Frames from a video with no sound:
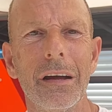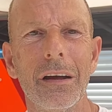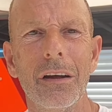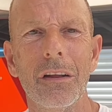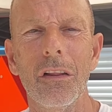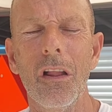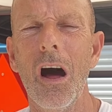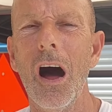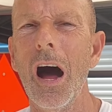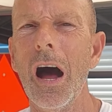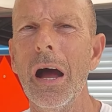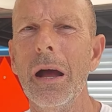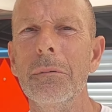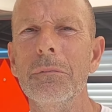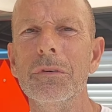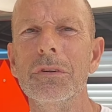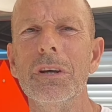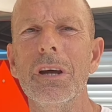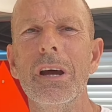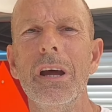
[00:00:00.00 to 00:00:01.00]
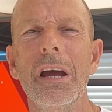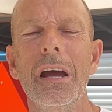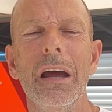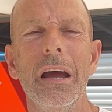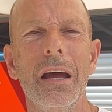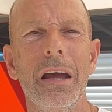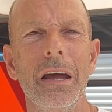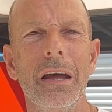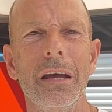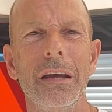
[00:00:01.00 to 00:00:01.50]
climbs,
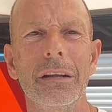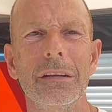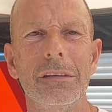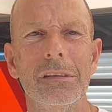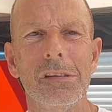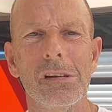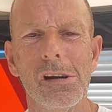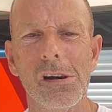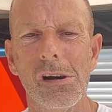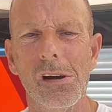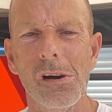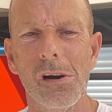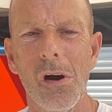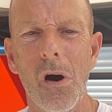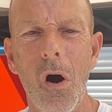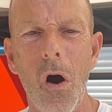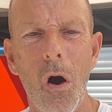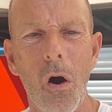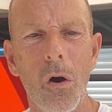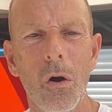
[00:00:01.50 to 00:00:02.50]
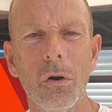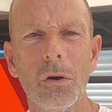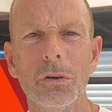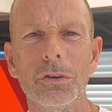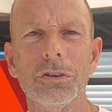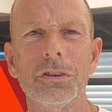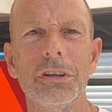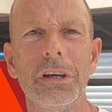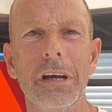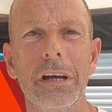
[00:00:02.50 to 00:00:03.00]
it
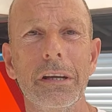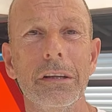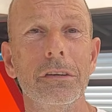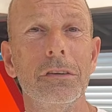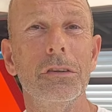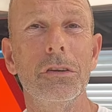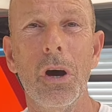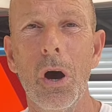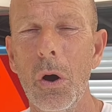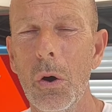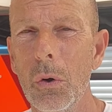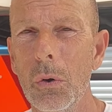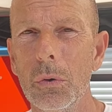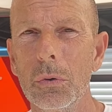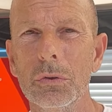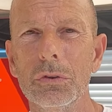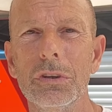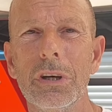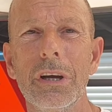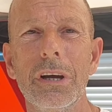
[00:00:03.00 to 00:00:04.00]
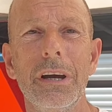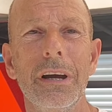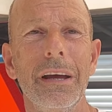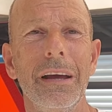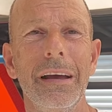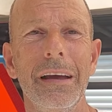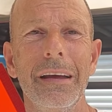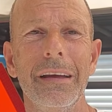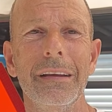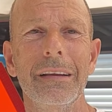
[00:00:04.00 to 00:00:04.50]
hauls, it tows,
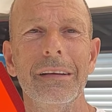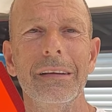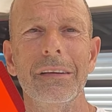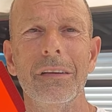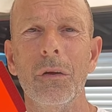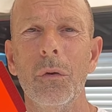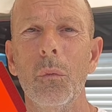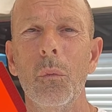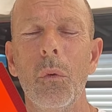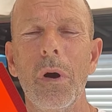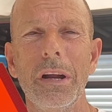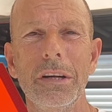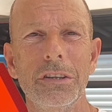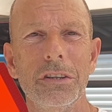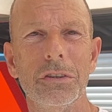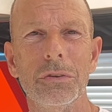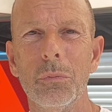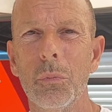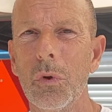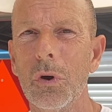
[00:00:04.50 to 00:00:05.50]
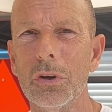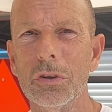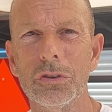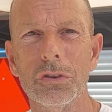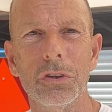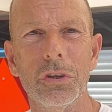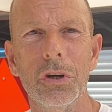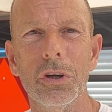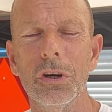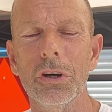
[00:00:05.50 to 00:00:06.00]
the winch works
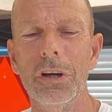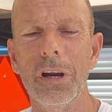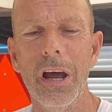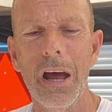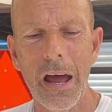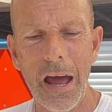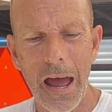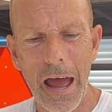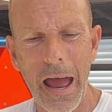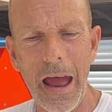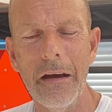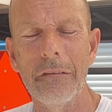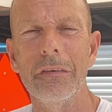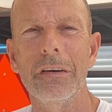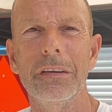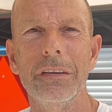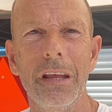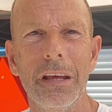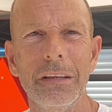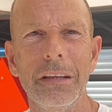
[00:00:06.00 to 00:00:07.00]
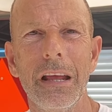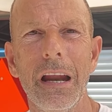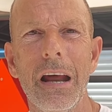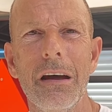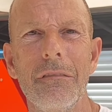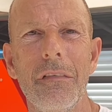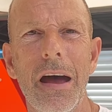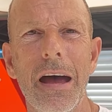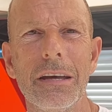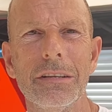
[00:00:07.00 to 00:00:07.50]
good. Everything that
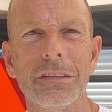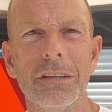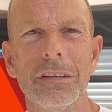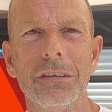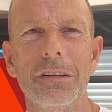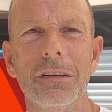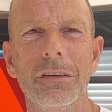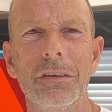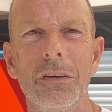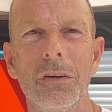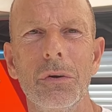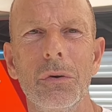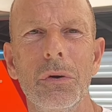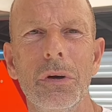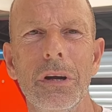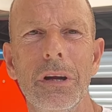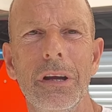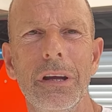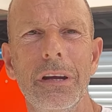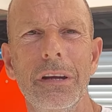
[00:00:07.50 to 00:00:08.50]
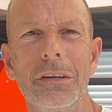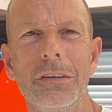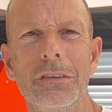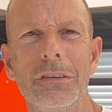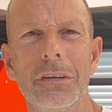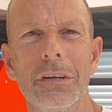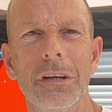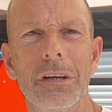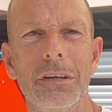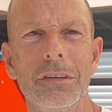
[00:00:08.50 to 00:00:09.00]
I've asked it to do, it
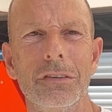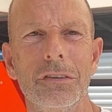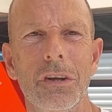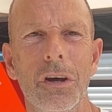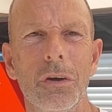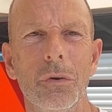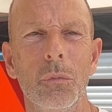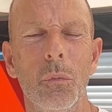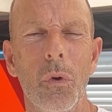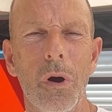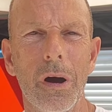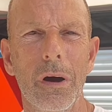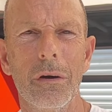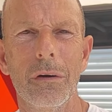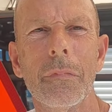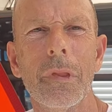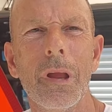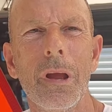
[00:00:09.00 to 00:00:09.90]
is done well.